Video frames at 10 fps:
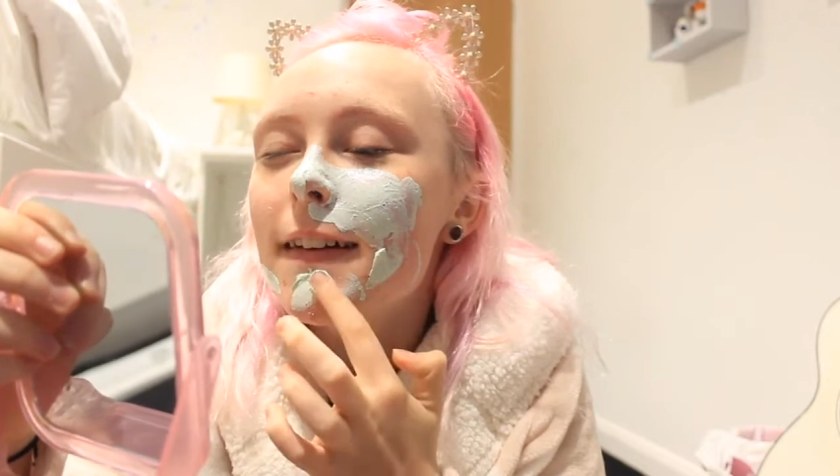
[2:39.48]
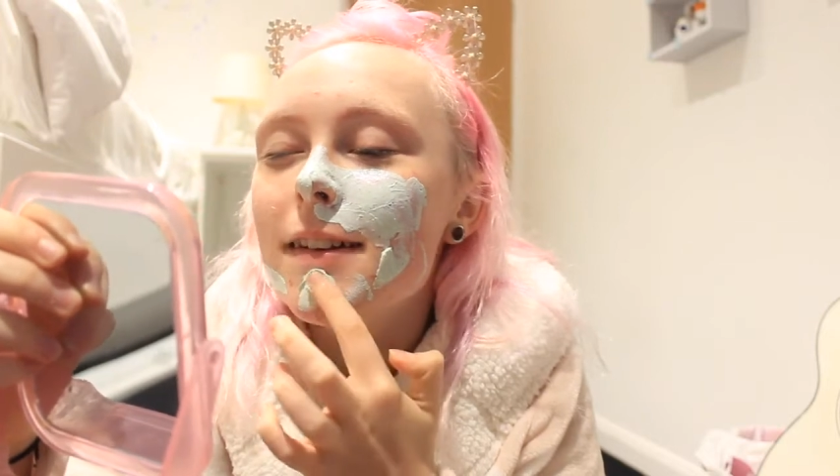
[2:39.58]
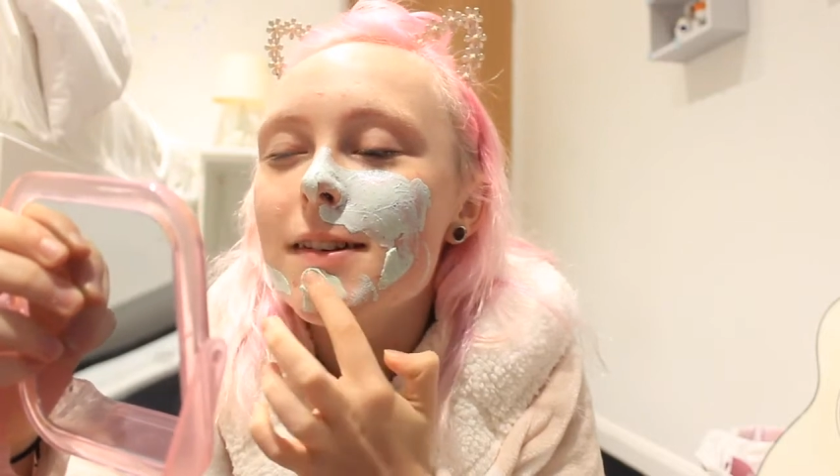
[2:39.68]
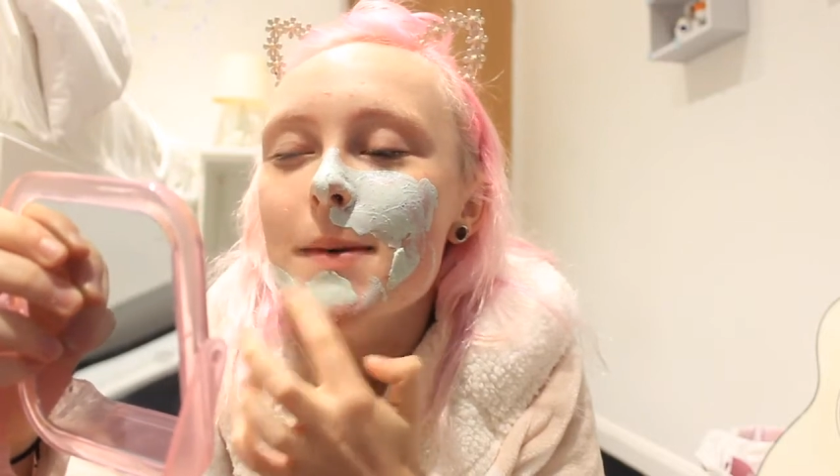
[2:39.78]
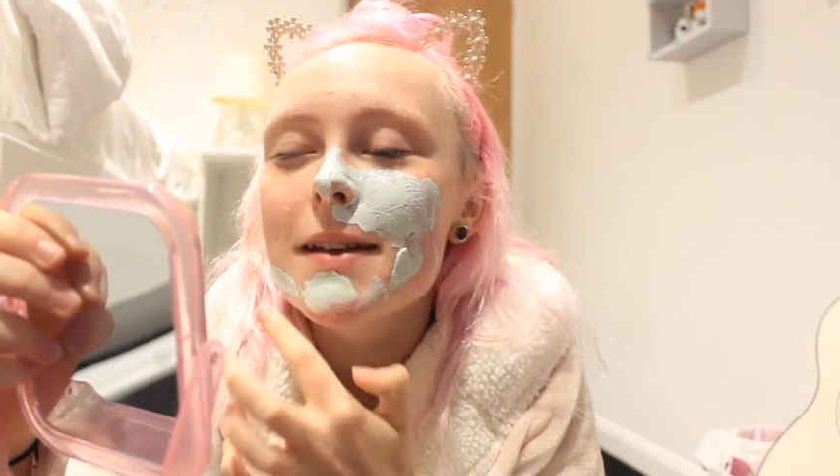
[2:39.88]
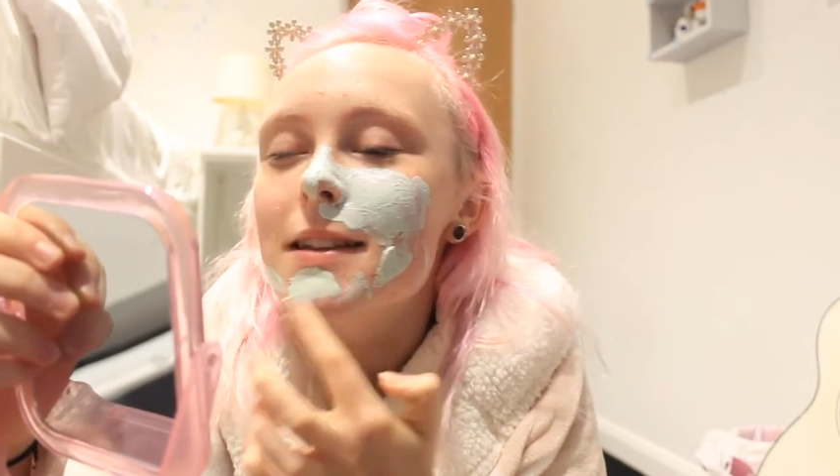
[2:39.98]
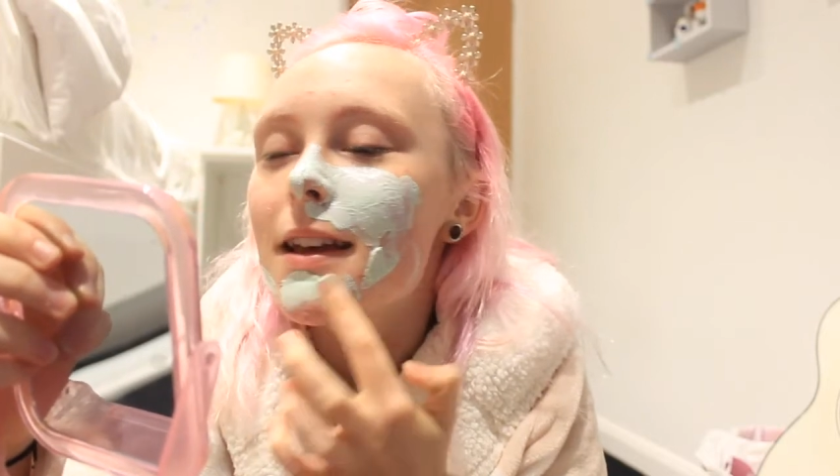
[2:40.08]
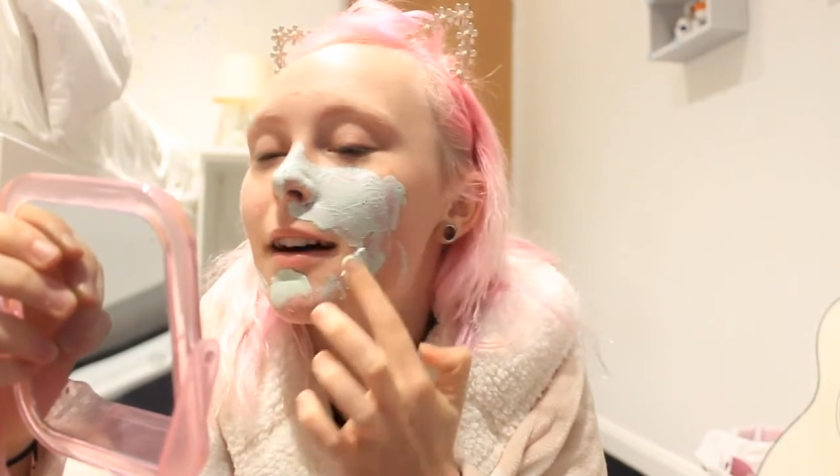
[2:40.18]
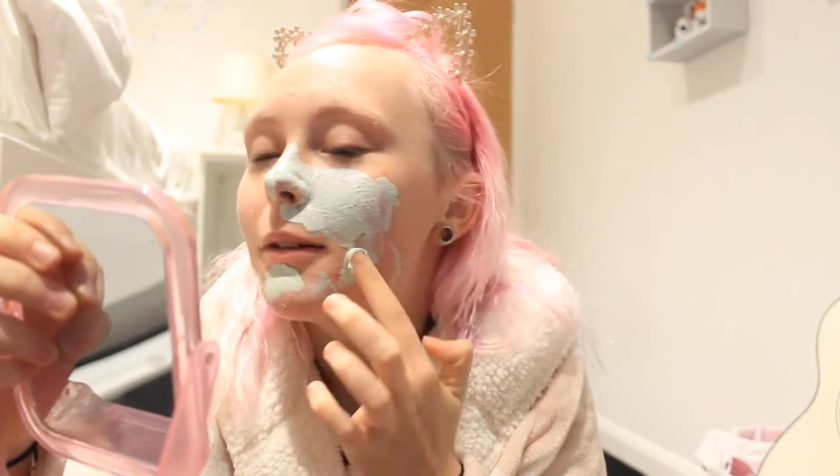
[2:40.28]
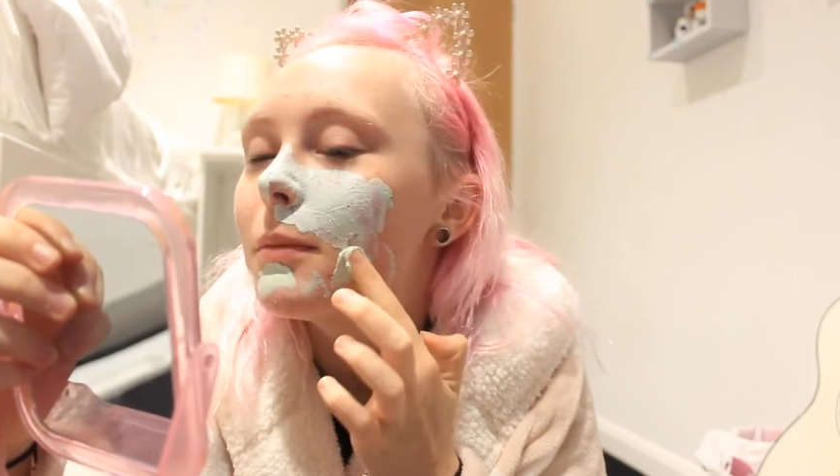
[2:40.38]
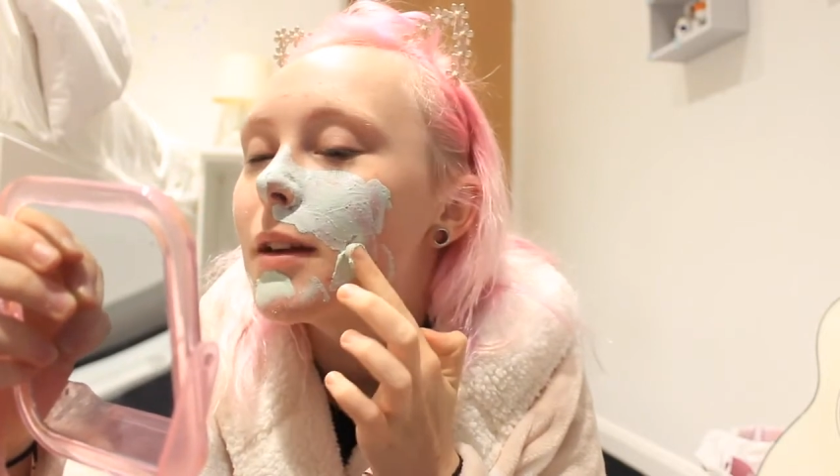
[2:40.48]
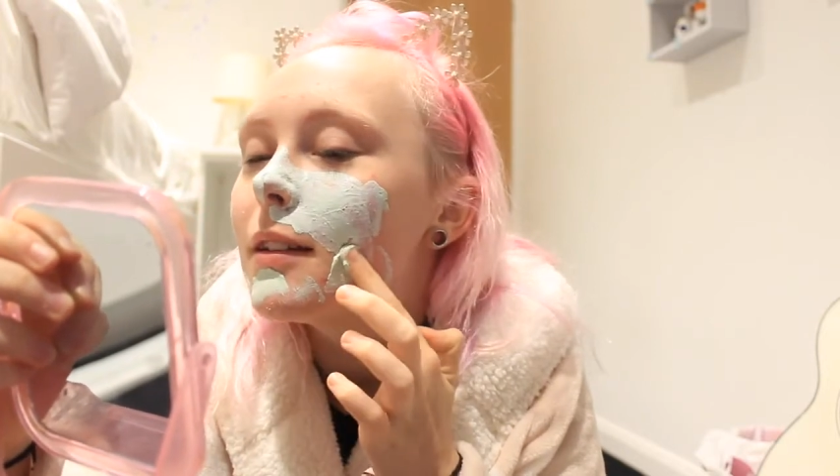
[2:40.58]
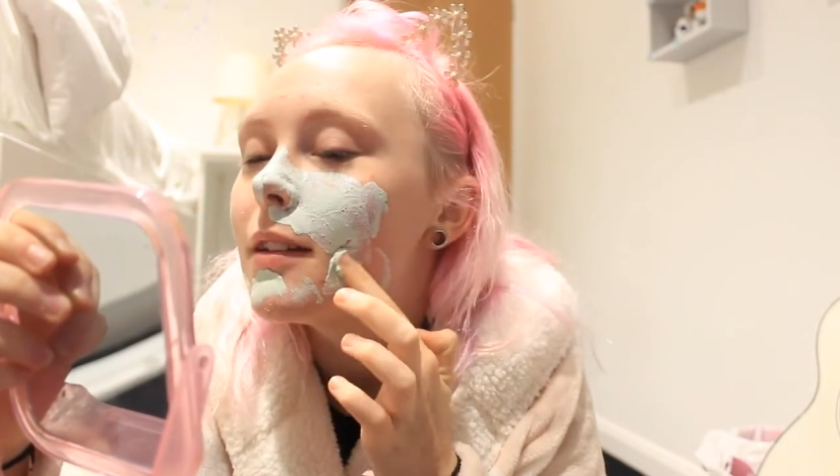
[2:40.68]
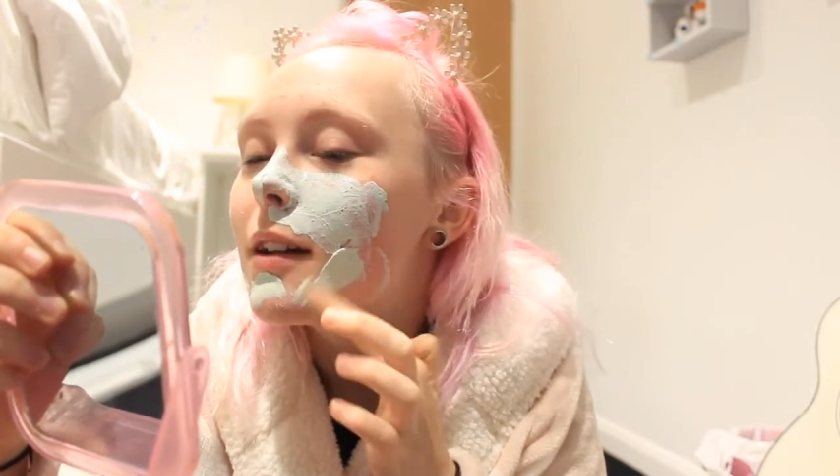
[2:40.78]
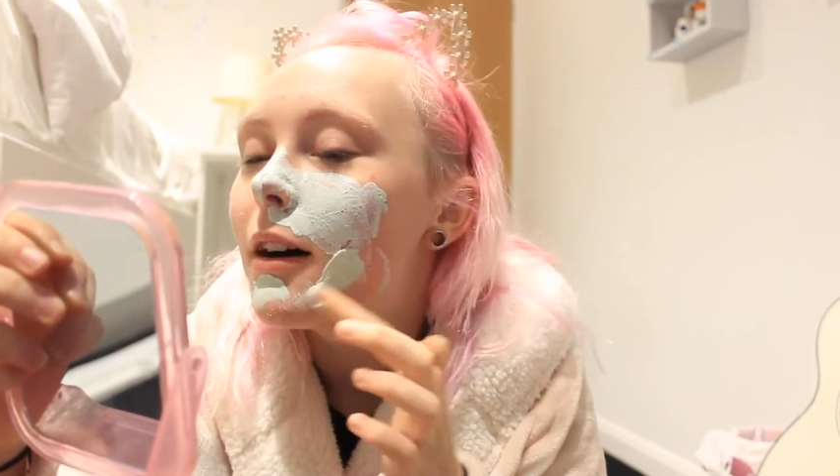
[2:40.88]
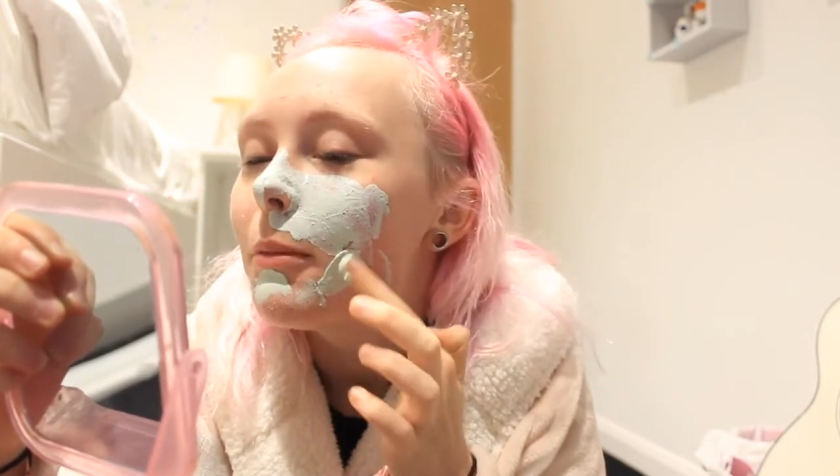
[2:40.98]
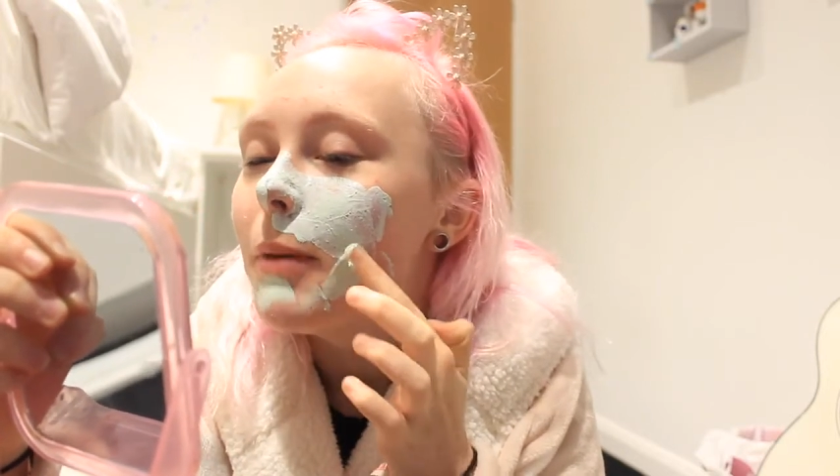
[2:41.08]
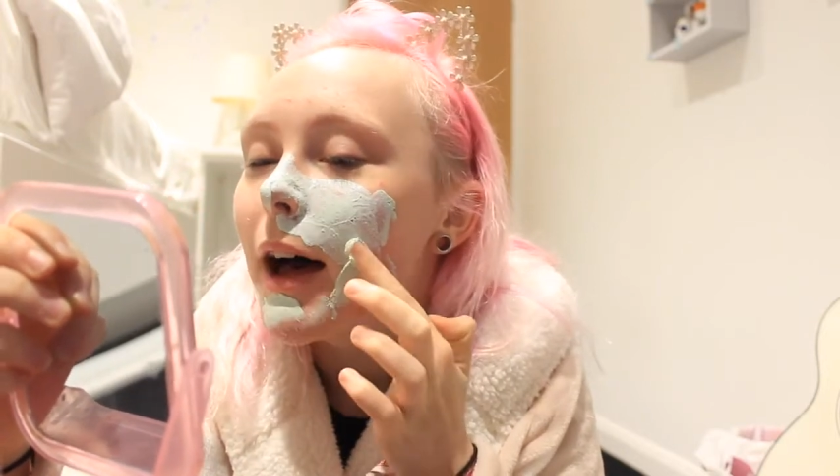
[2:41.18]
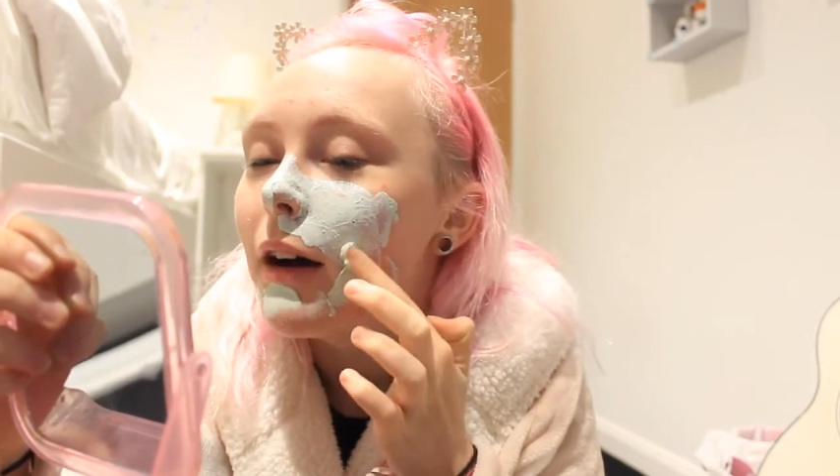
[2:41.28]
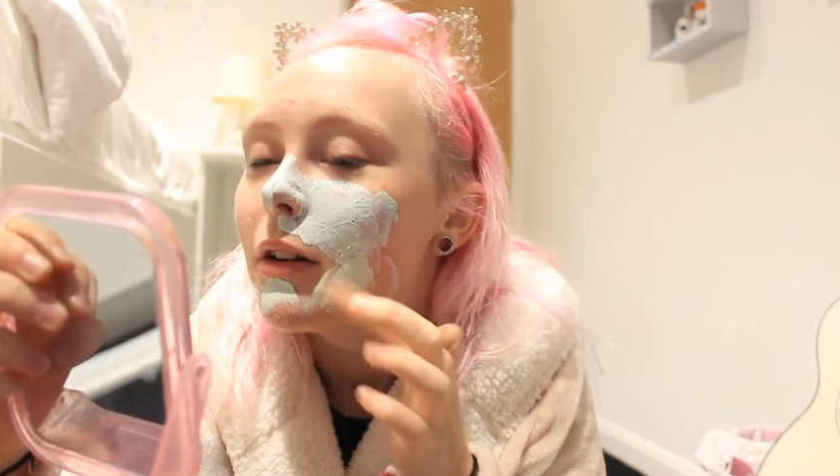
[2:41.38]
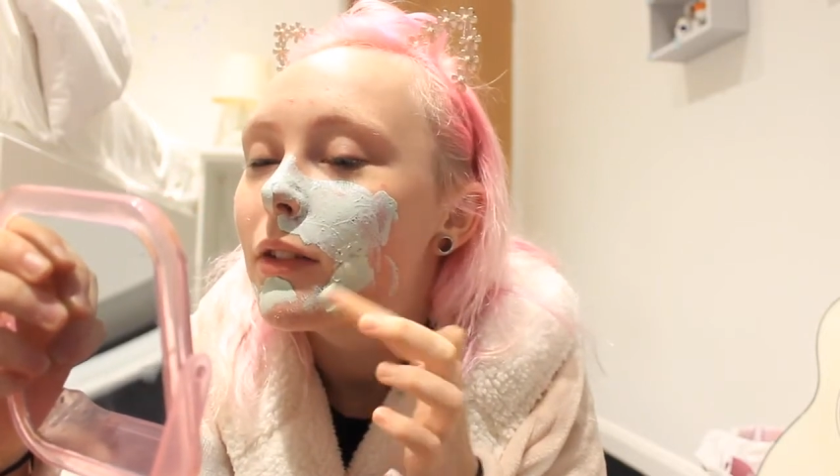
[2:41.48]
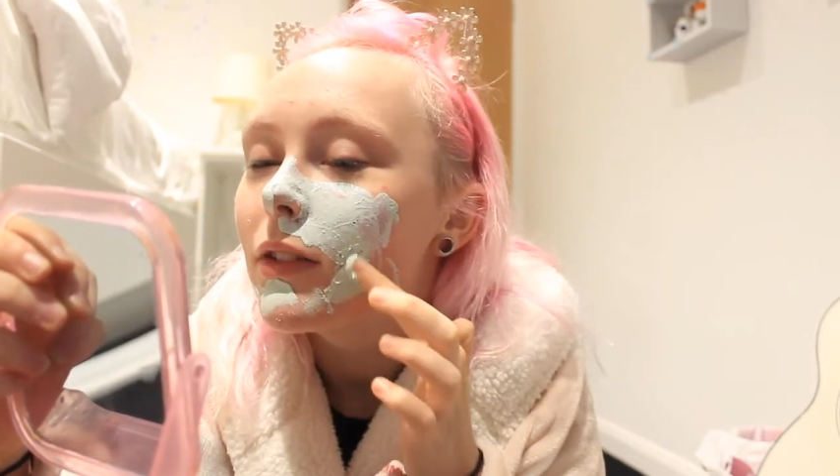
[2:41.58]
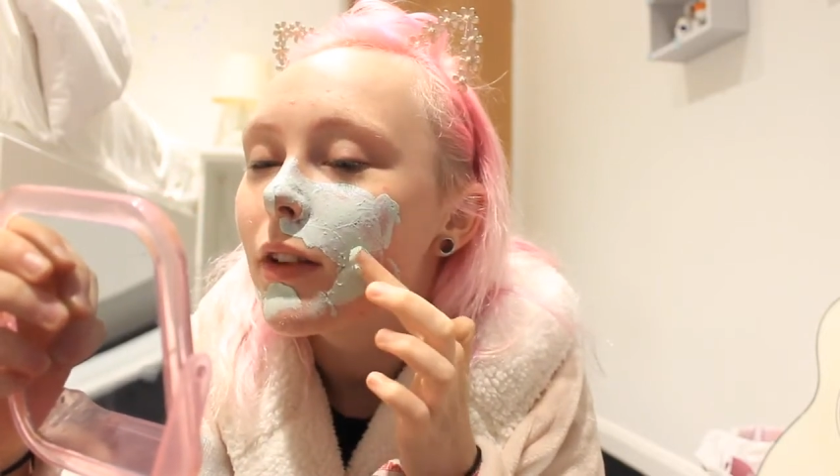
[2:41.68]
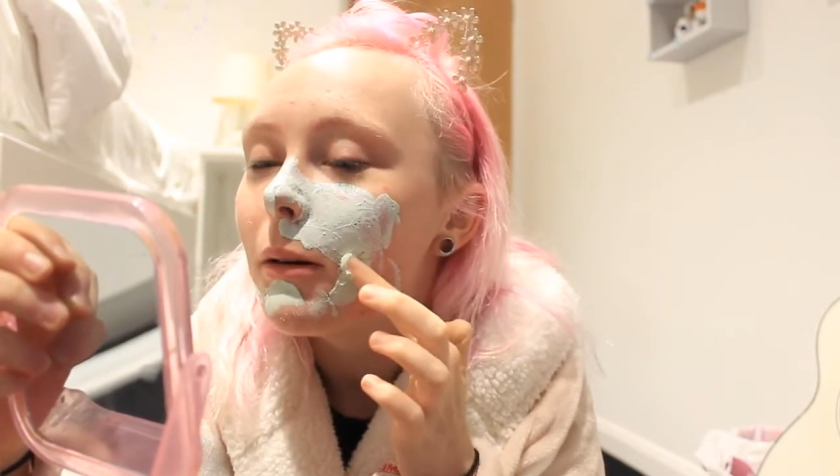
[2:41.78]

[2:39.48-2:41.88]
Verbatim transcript: she basically helped me to tell parents